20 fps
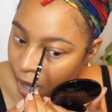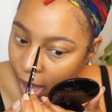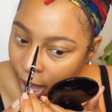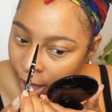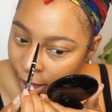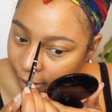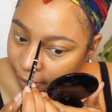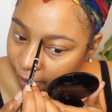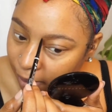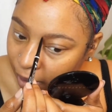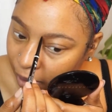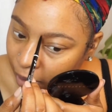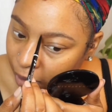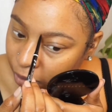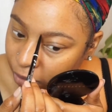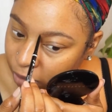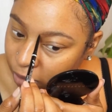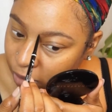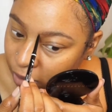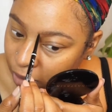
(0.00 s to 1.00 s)
I have been
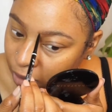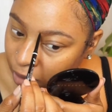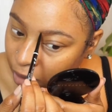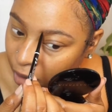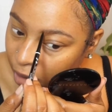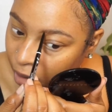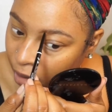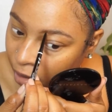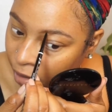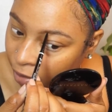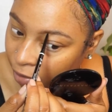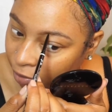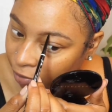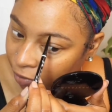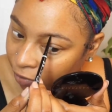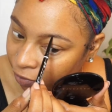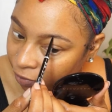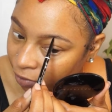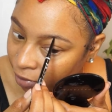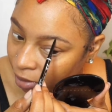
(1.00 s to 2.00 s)
guilty
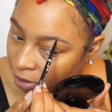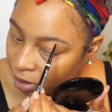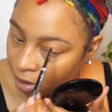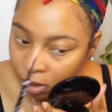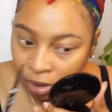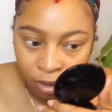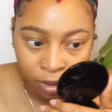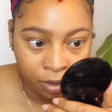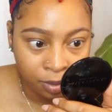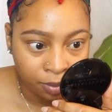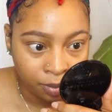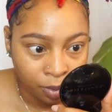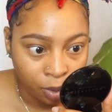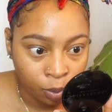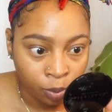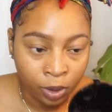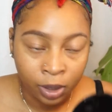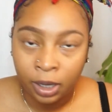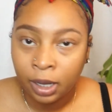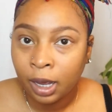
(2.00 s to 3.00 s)
of
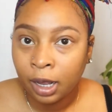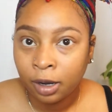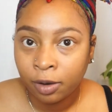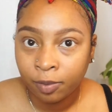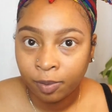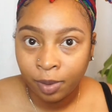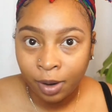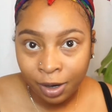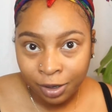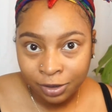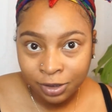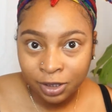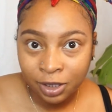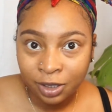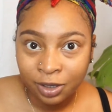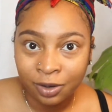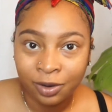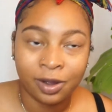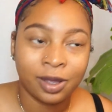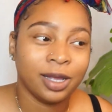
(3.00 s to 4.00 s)
running out of brow
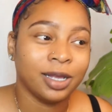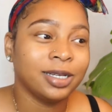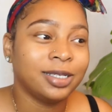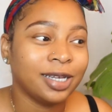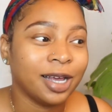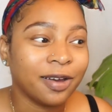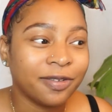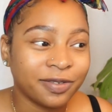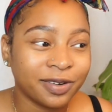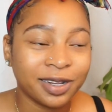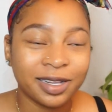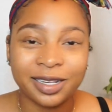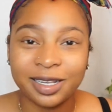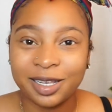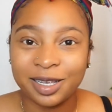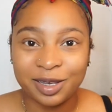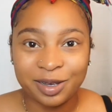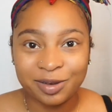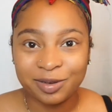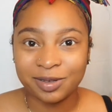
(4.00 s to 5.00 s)
gel and
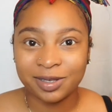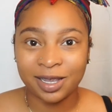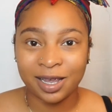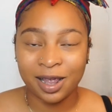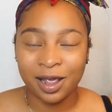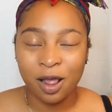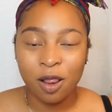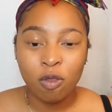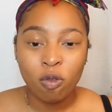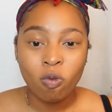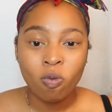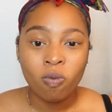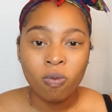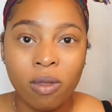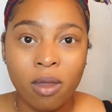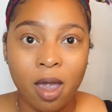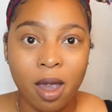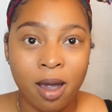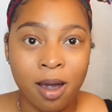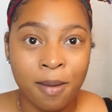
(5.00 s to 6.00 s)
definitely using
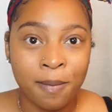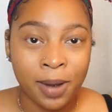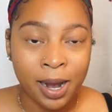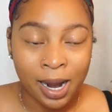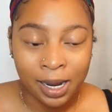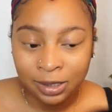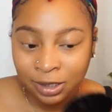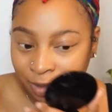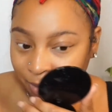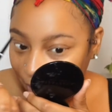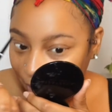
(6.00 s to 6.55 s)
Got to